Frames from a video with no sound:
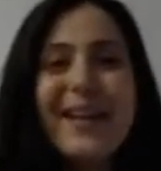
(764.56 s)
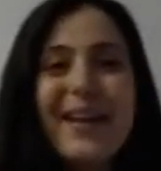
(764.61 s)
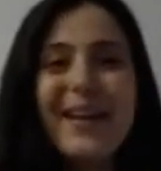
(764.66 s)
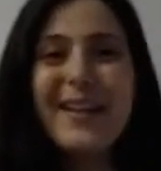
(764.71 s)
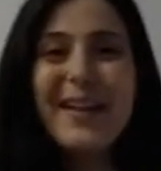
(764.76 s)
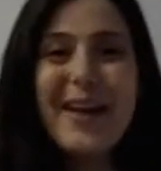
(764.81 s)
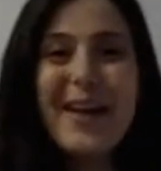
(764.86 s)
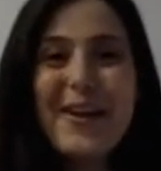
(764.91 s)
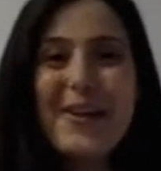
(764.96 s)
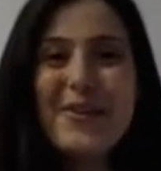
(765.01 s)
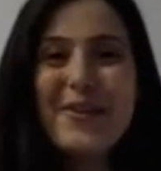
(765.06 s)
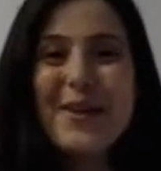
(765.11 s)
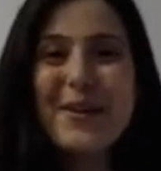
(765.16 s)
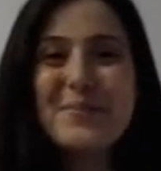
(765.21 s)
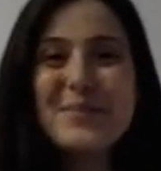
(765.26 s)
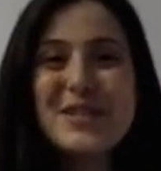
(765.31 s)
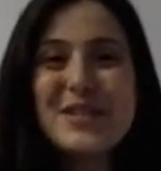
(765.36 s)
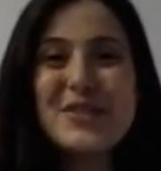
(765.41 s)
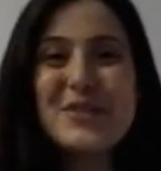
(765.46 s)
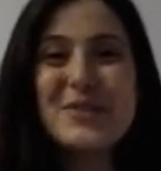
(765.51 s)
Hello,
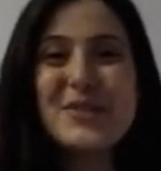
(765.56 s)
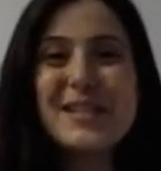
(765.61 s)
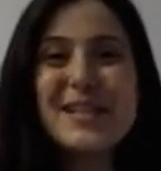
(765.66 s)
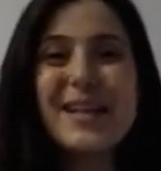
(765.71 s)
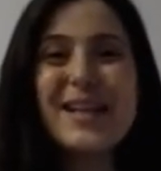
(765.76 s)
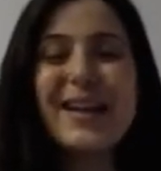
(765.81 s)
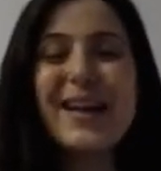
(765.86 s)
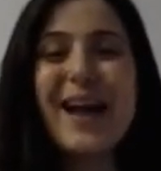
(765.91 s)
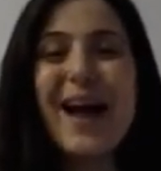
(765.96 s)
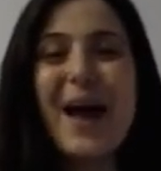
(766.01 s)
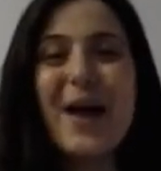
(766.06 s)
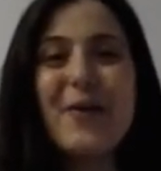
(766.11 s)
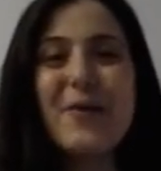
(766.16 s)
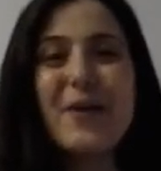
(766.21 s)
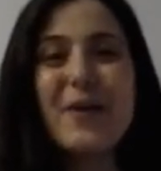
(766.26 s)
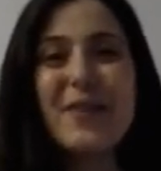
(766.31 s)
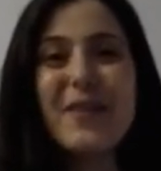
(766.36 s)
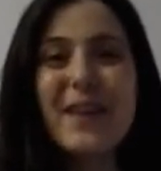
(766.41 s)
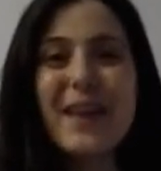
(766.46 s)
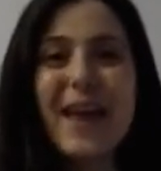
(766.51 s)
I'm Susan, and I
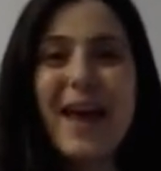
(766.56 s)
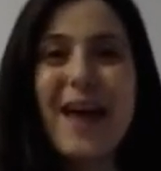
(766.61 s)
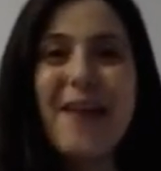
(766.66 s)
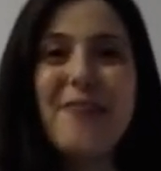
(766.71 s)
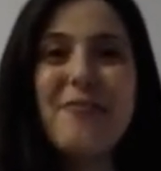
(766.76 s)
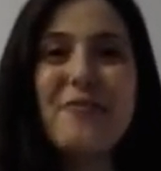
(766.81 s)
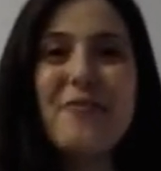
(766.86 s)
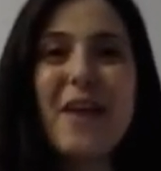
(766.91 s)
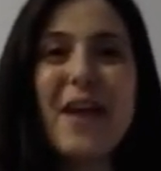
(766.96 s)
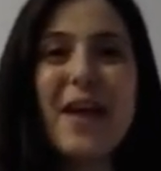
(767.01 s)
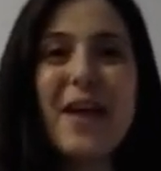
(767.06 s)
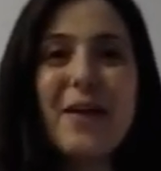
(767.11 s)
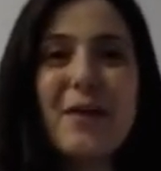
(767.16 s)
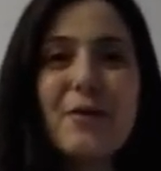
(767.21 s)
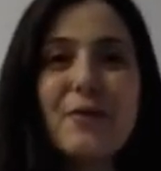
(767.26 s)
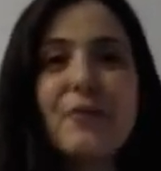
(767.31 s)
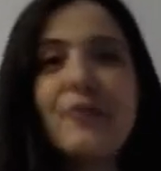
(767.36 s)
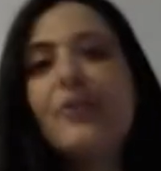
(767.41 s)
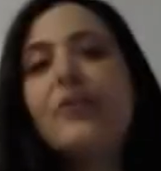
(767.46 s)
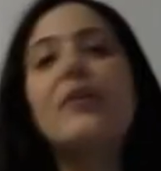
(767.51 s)
run the cafe
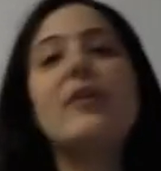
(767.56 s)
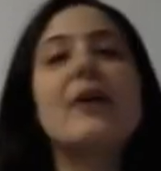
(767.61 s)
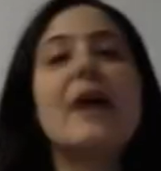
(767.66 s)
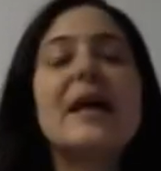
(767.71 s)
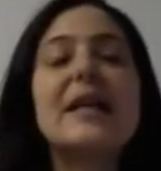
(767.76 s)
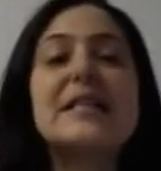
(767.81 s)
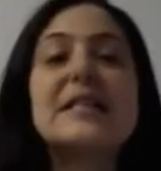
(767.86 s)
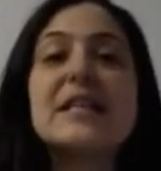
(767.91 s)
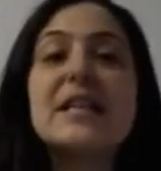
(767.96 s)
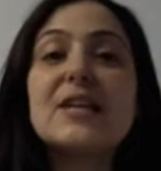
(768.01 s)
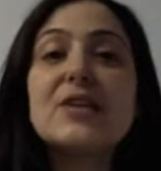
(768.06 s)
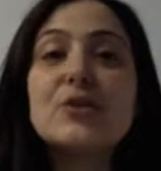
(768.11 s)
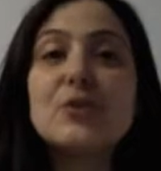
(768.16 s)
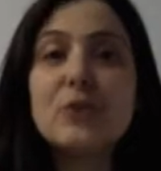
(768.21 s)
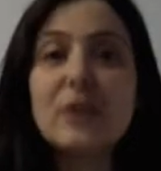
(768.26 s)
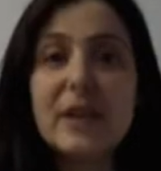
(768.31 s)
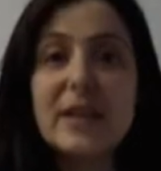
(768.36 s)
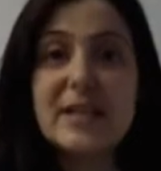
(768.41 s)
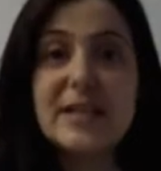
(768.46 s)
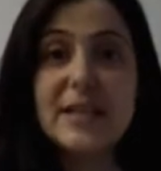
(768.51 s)
over at
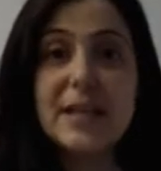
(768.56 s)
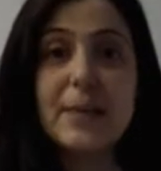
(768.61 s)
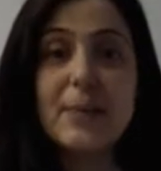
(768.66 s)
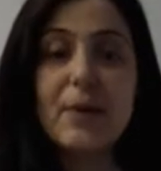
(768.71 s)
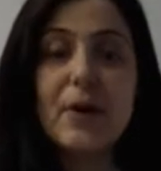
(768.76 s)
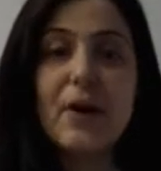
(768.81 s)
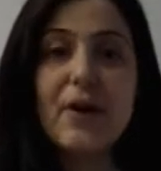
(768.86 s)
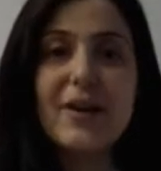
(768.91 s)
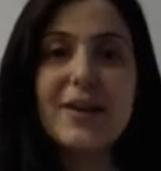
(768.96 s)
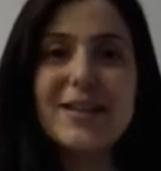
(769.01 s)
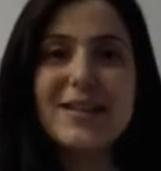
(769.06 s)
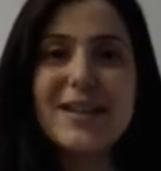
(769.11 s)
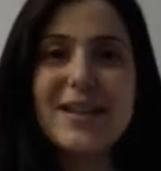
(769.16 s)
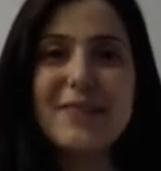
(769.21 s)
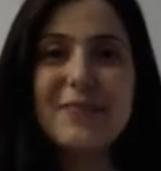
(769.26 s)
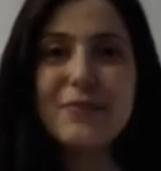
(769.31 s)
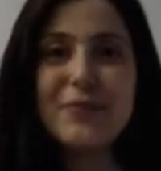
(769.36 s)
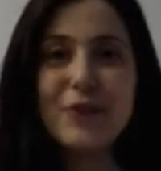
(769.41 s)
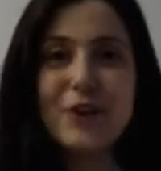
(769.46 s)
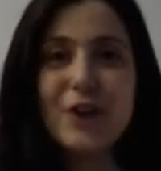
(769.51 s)
Teatulia Tea Bar in
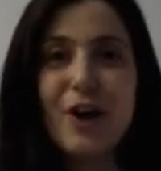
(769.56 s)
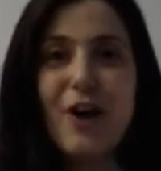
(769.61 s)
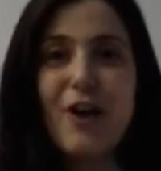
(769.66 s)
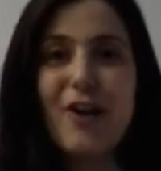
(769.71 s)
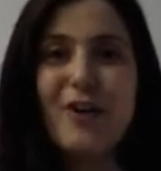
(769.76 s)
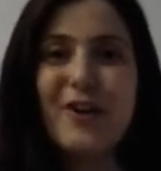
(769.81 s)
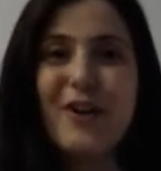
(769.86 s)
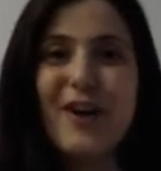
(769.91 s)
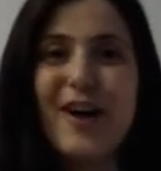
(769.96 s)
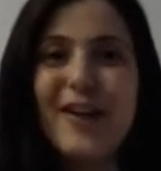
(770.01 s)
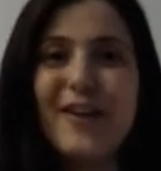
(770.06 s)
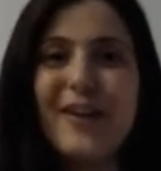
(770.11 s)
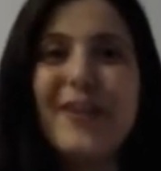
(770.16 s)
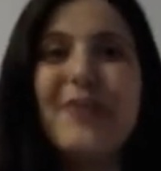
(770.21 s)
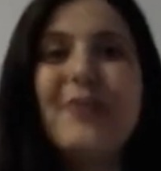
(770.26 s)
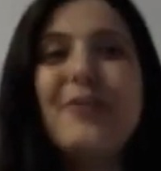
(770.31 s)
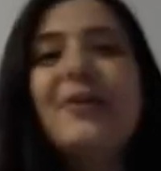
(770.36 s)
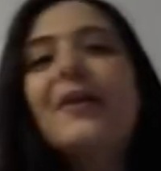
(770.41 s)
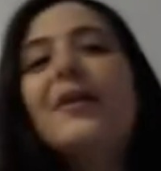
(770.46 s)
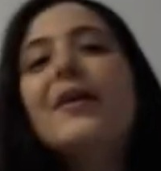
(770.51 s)
Denver,
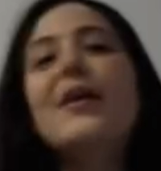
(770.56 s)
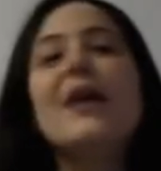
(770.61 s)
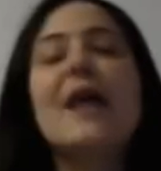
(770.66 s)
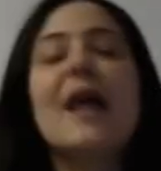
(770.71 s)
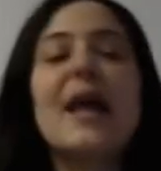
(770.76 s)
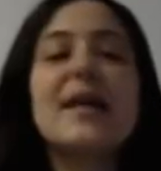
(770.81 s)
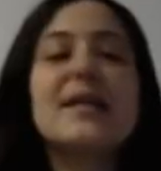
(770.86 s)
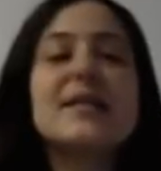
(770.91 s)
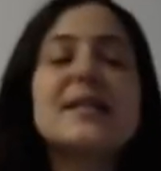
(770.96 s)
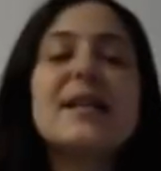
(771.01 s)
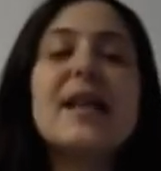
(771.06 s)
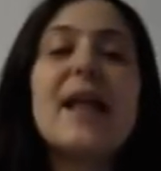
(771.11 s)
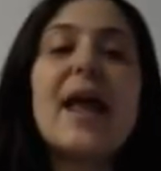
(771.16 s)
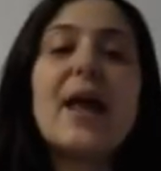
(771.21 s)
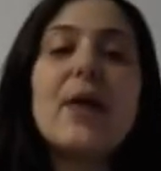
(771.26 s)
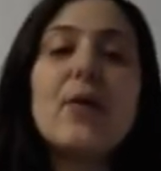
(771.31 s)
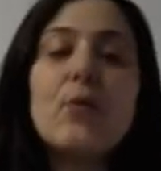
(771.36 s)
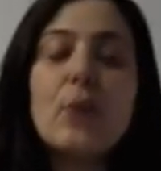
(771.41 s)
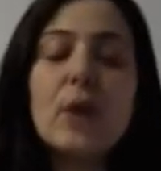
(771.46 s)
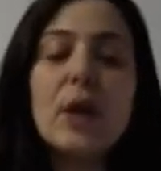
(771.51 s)
Colorado. And
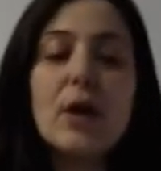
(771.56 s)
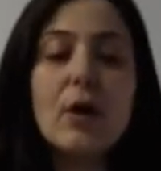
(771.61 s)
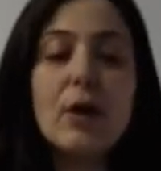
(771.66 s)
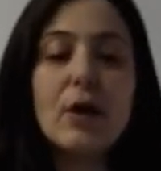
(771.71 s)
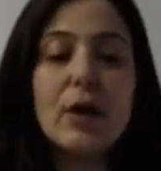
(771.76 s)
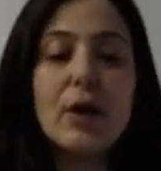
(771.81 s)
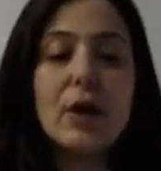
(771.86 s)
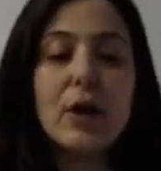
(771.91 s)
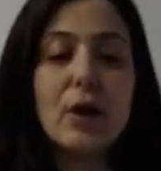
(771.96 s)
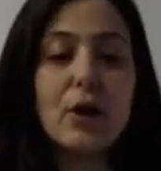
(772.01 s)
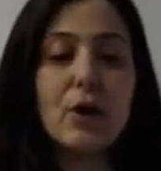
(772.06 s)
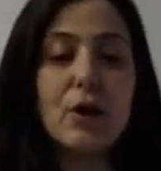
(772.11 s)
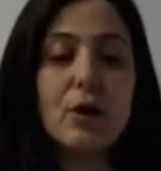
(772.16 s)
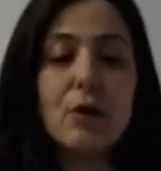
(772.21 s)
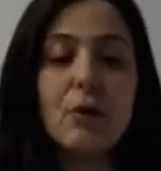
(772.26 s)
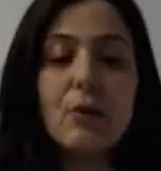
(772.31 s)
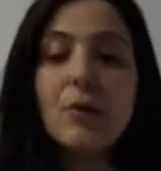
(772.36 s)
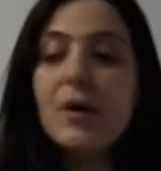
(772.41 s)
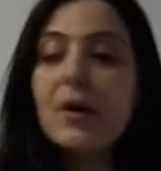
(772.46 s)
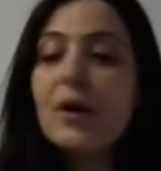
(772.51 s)
today we are going to
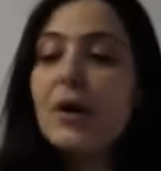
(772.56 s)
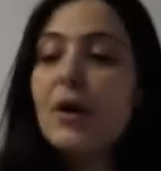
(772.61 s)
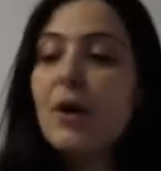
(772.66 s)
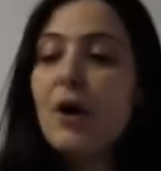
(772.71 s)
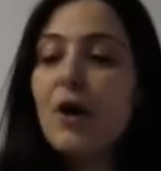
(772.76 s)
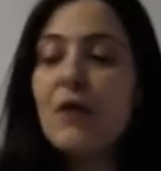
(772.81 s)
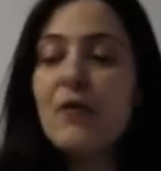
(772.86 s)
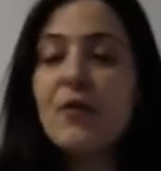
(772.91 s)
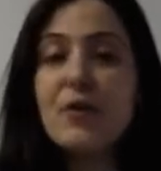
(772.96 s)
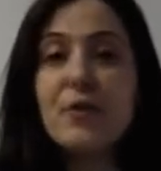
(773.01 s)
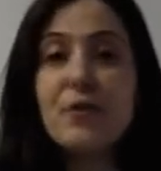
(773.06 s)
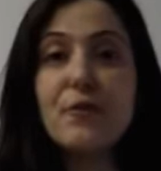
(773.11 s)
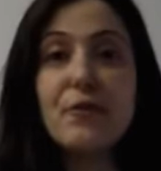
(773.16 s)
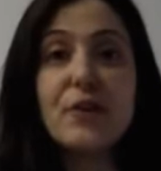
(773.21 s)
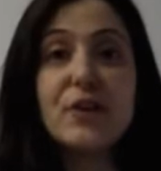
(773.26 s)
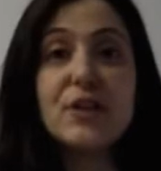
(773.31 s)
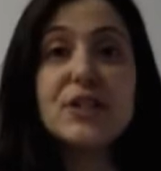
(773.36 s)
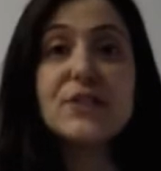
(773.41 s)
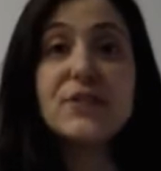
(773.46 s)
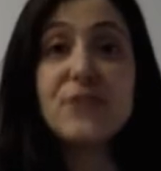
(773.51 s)
go over the
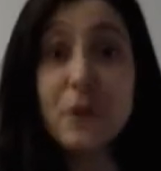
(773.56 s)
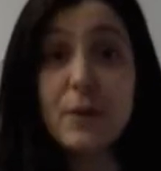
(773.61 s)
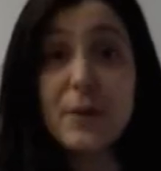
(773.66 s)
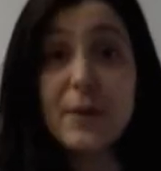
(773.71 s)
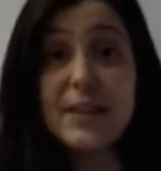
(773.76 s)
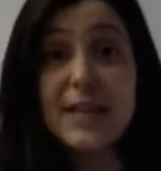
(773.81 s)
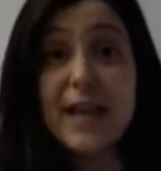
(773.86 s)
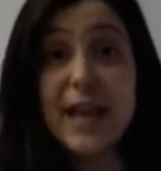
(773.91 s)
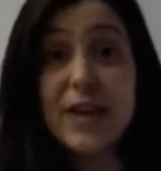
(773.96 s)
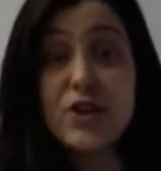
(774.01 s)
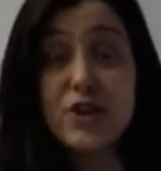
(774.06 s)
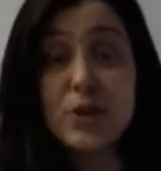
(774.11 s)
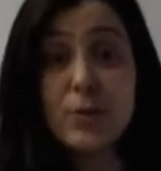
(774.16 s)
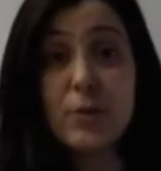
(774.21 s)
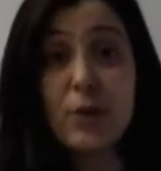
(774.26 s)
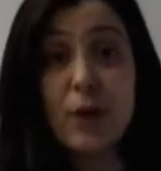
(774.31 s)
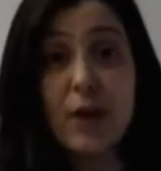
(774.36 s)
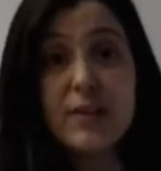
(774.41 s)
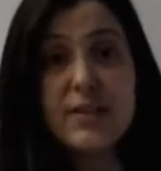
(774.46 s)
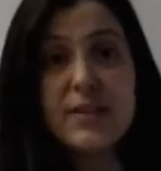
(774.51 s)
first fermentation
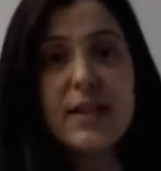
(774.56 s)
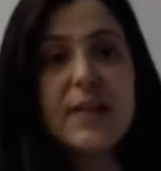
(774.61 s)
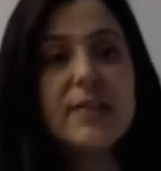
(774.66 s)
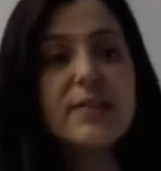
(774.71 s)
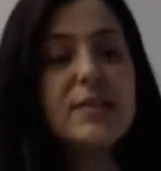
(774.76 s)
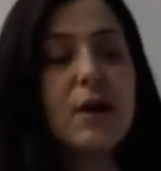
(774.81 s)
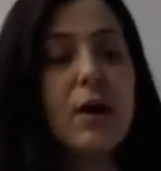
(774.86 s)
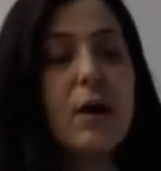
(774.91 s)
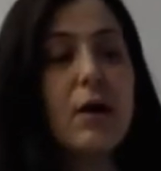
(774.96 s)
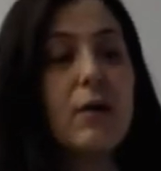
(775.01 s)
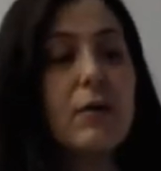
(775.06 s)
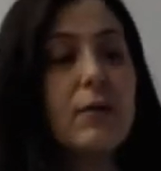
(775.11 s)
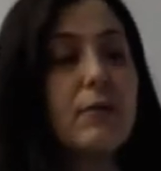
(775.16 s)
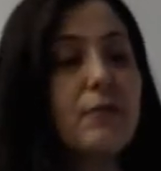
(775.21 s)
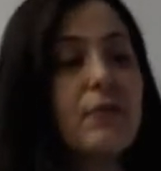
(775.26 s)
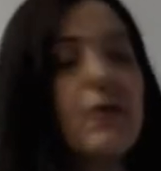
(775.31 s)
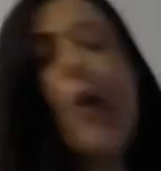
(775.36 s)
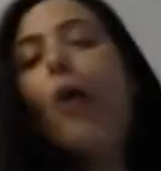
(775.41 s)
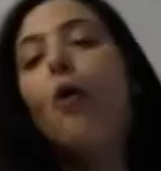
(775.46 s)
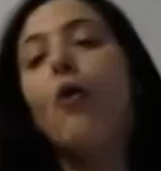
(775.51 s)
process of
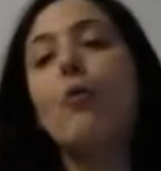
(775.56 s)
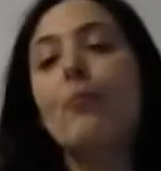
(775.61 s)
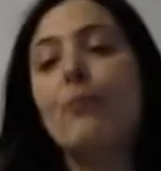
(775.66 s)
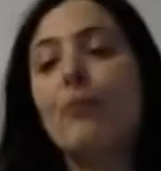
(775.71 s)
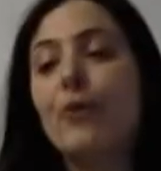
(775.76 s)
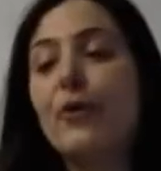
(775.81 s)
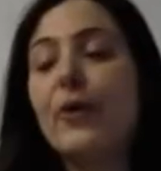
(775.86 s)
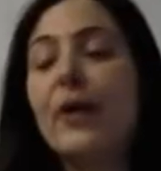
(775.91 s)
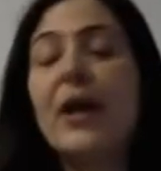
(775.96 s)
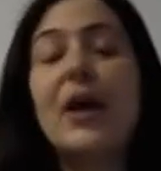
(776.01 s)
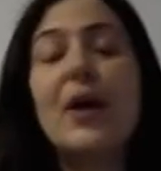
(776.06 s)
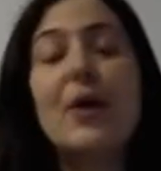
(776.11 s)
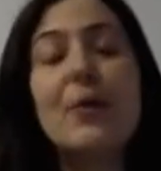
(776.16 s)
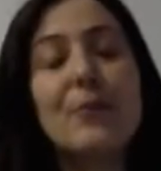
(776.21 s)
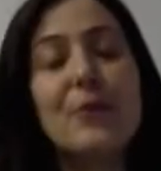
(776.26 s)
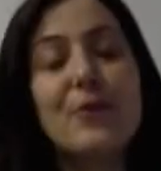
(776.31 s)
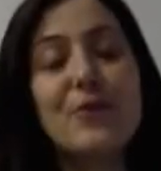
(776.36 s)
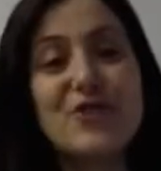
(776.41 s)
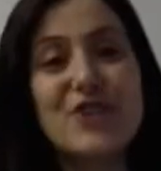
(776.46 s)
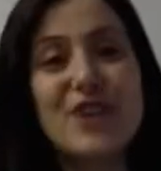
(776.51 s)
home brewing
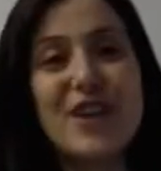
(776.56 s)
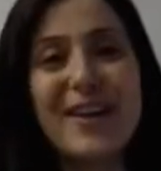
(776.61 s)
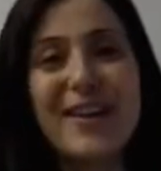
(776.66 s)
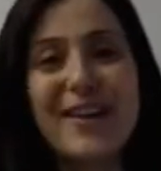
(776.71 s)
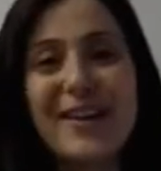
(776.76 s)
kombucha.